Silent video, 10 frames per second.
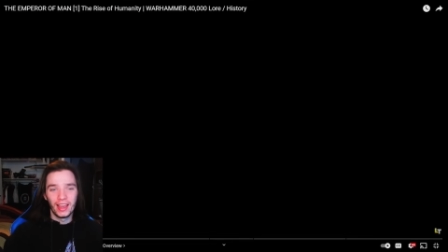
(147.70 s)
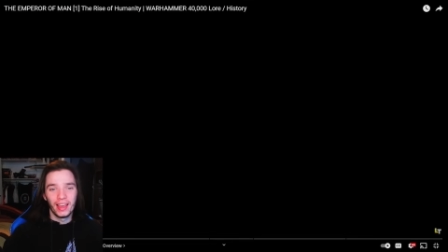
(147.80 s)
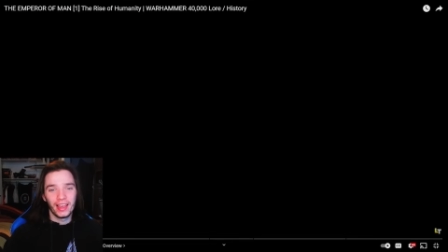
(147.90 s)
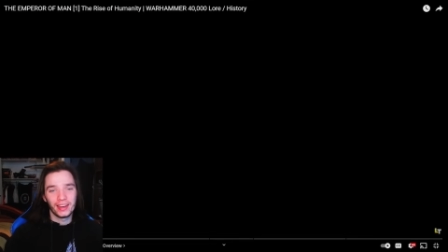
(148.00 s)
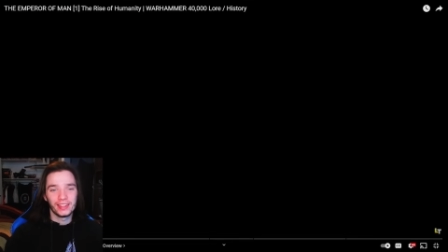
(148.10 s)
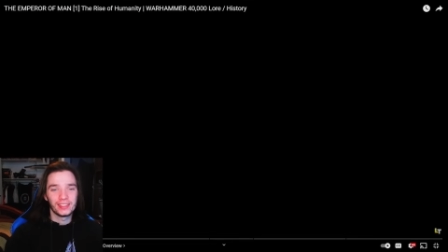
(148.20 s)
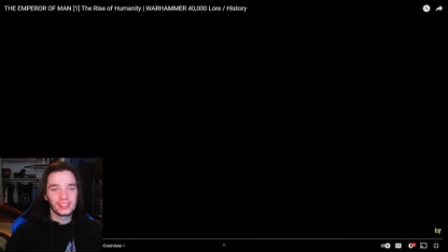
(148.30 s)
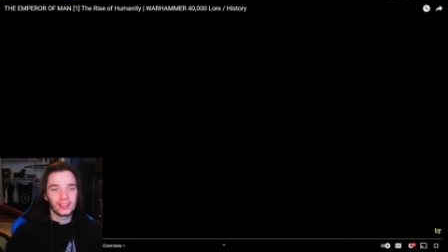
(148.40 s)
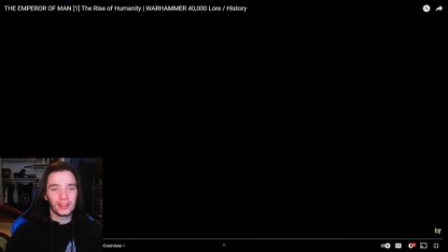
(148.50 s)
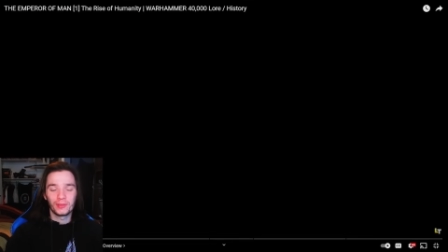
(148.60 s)
and his
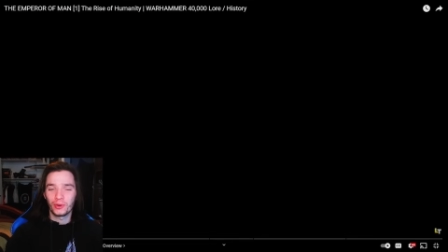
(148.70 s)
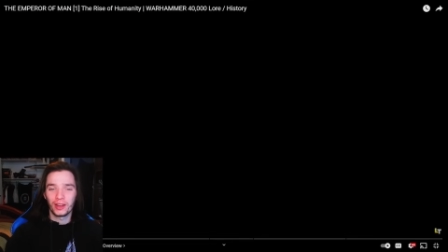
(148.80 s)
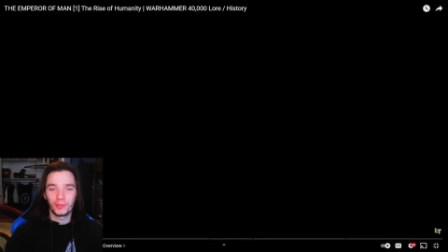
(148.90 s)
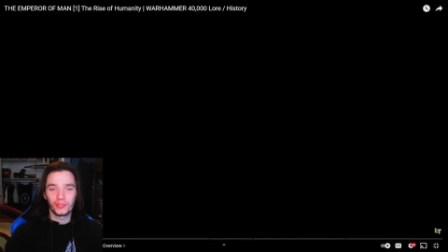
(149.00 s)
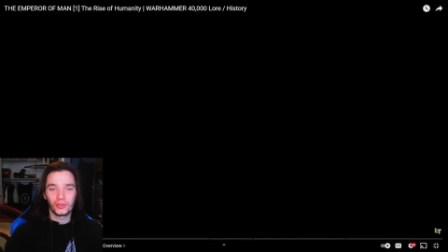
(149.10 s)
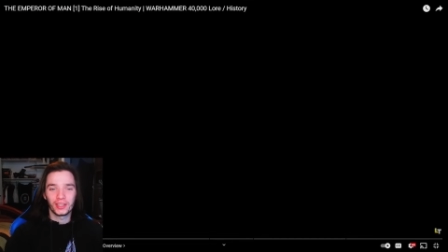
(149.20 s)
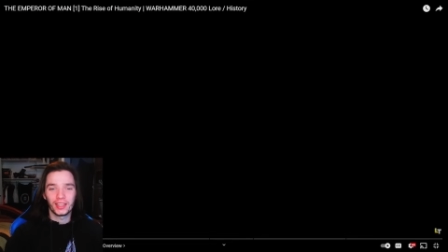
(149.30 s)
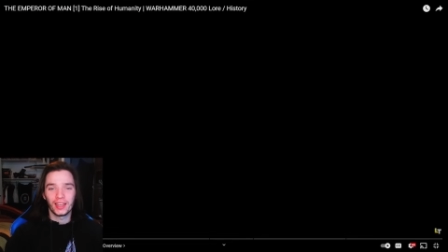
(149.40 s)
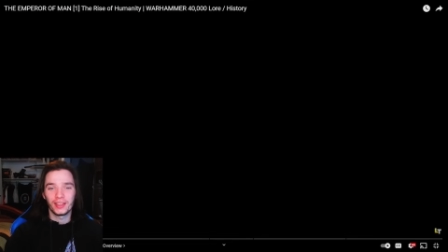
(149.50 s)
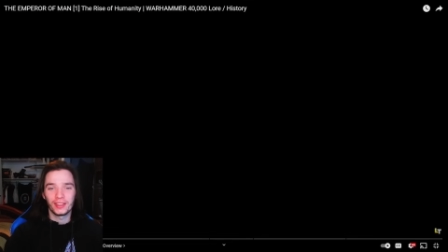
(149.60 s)
uh, Warhammer
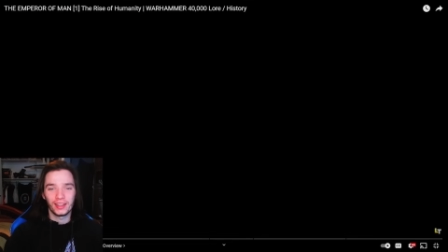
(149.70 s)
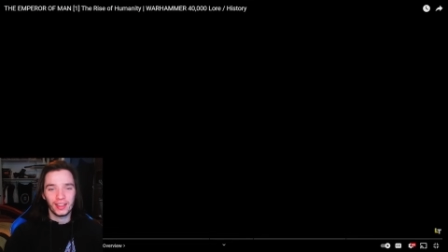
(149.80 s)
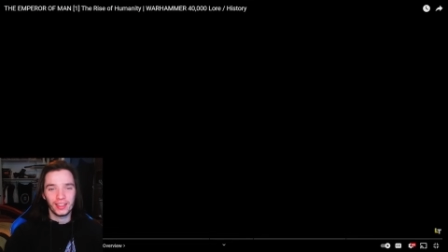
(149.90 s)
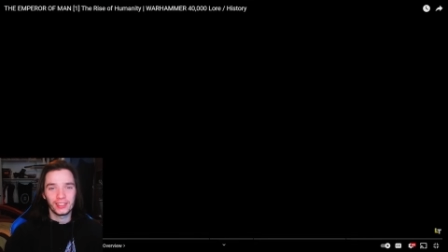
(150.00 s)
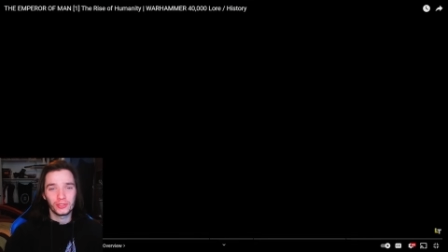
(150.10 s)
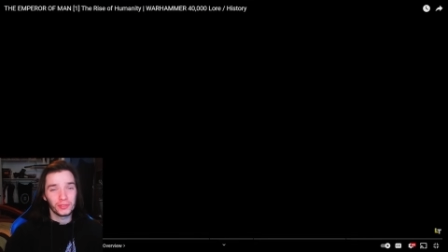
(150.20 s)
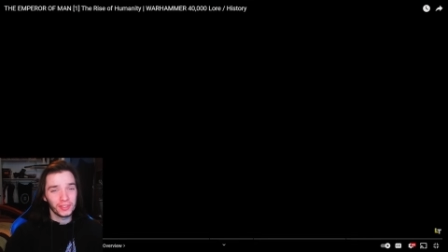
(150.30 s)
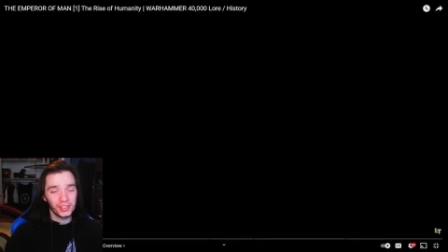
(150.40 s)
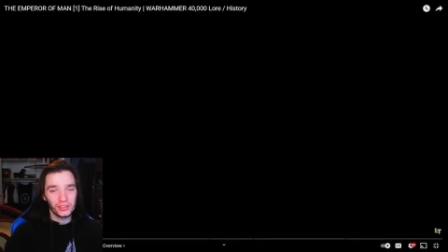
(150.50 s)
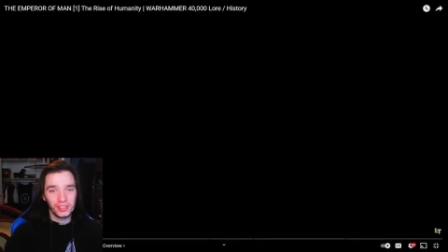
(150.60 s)
40k uh, history
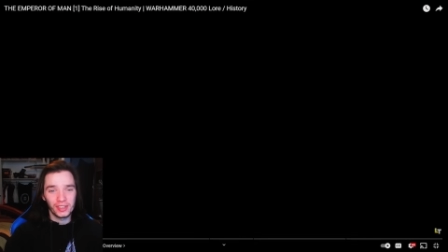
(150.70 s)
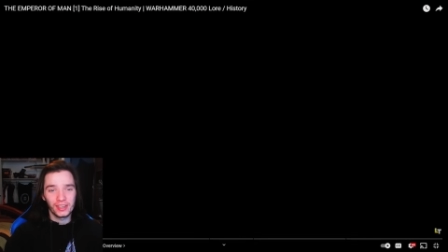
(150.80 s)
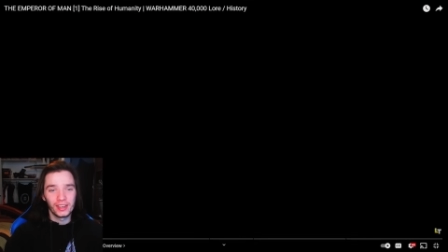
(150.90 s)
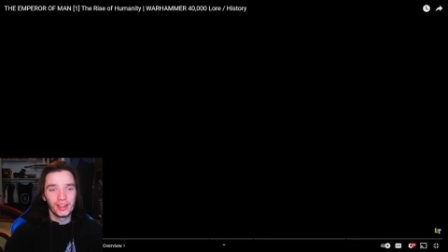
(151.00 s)
videos here.